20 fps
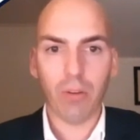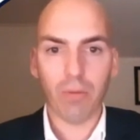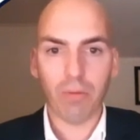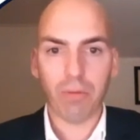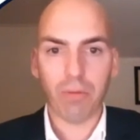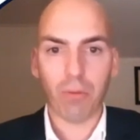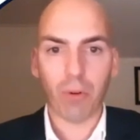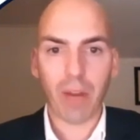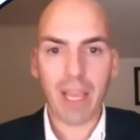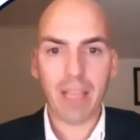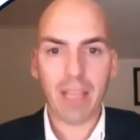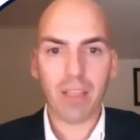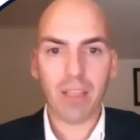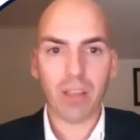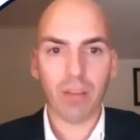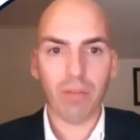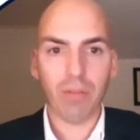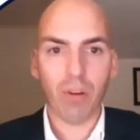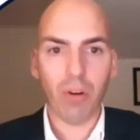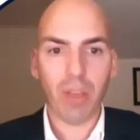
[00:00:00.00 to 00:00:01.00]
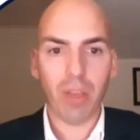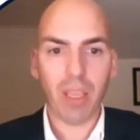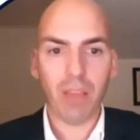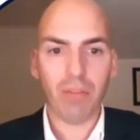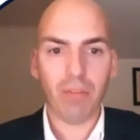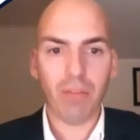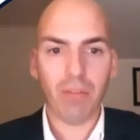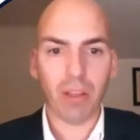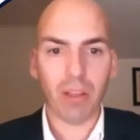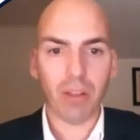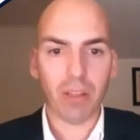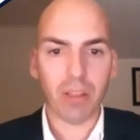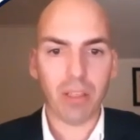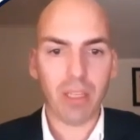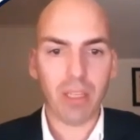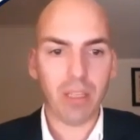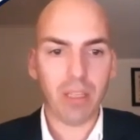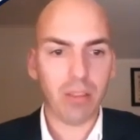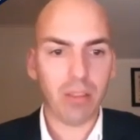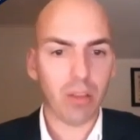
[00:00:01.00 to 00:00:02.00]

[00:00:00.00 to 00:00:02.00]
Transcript: for HFO, even under these